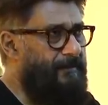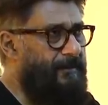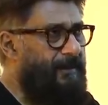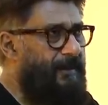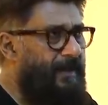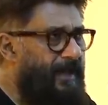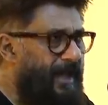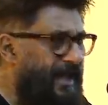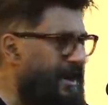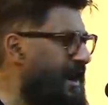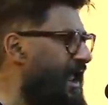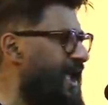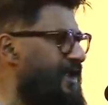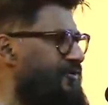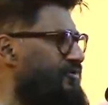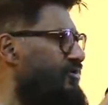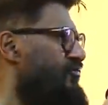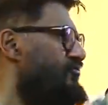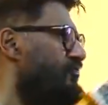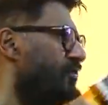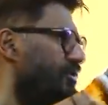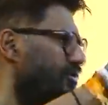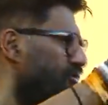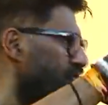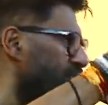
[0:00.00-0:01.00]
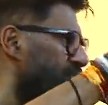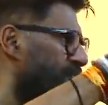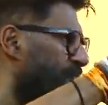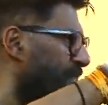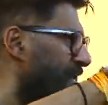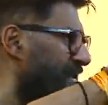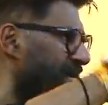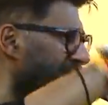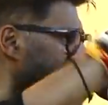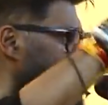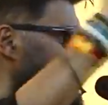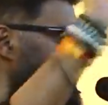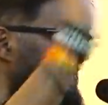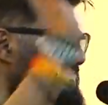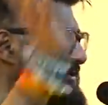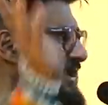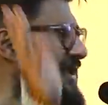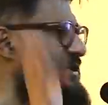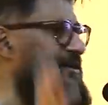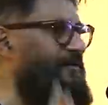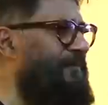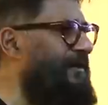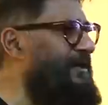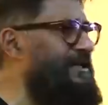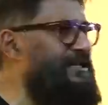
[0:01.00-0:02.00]
And I don't want to speak against
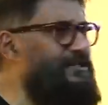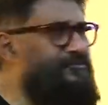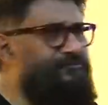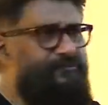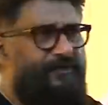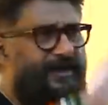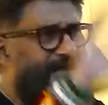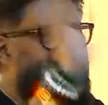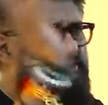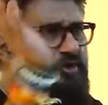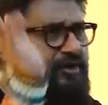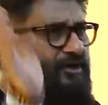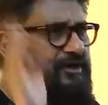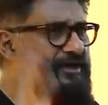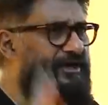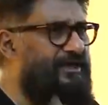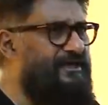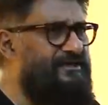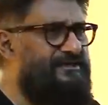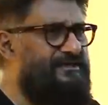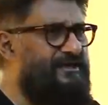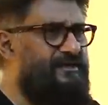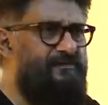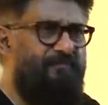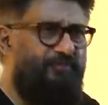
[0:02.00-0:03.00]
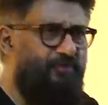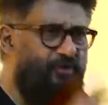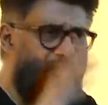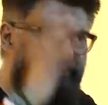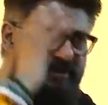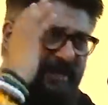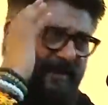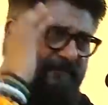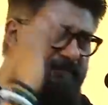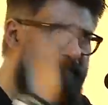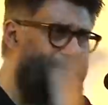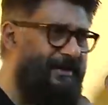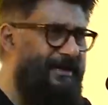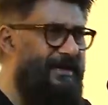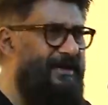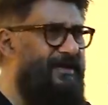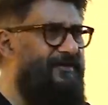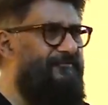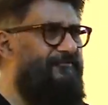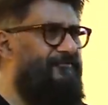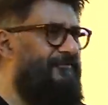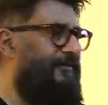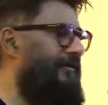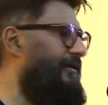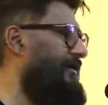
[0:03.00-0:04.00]
anybody's faith or religion, because I
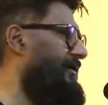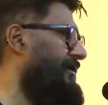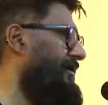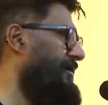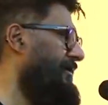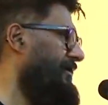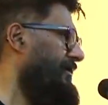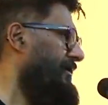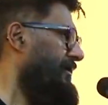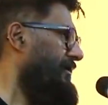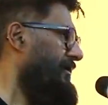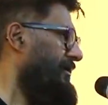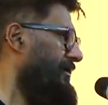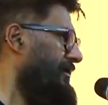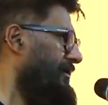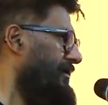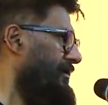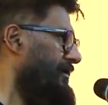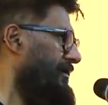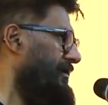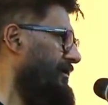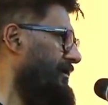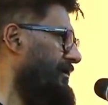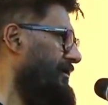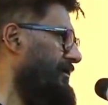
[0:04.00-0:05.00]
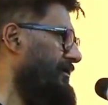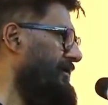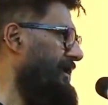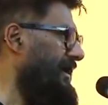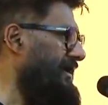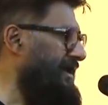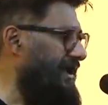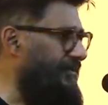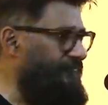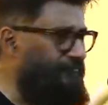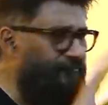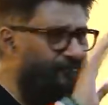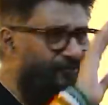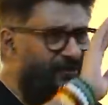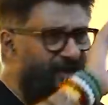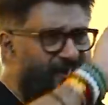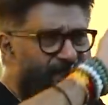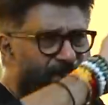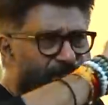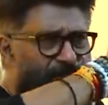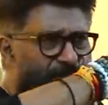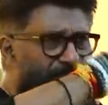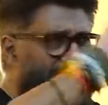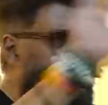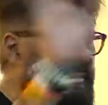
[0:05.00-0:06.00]
believe that
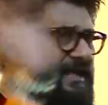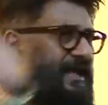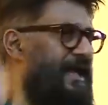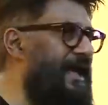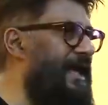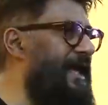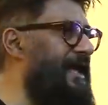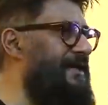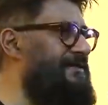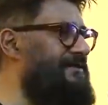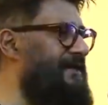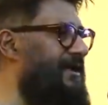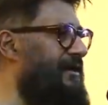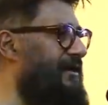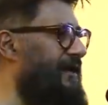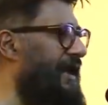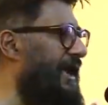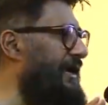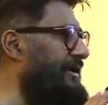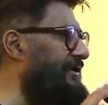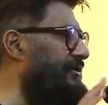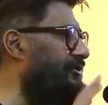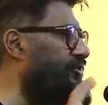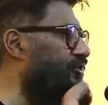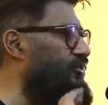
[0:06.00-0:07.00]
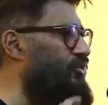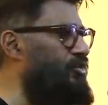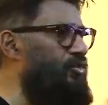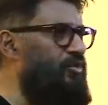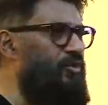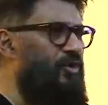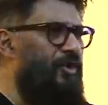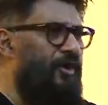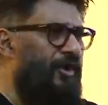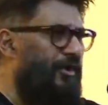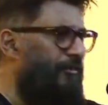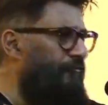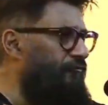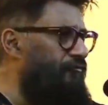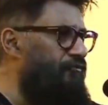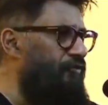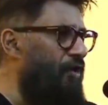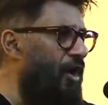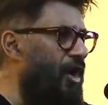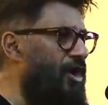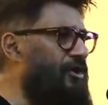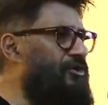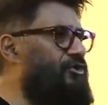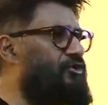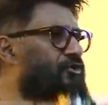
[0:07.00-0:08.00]
everybody has a right to
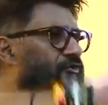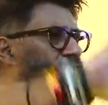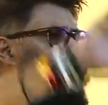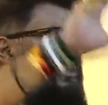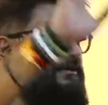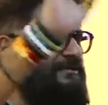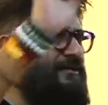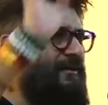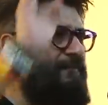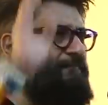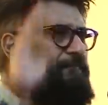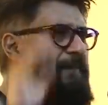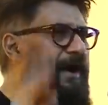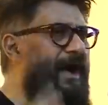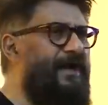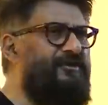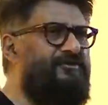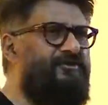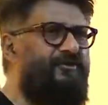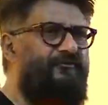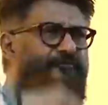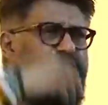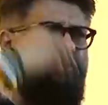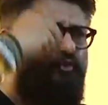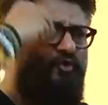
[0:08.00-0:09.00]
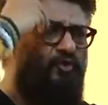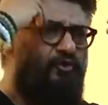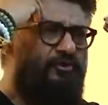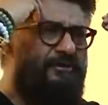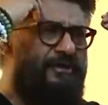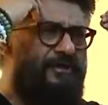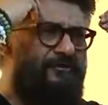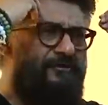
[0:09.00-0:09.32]
walk towards the path of truth in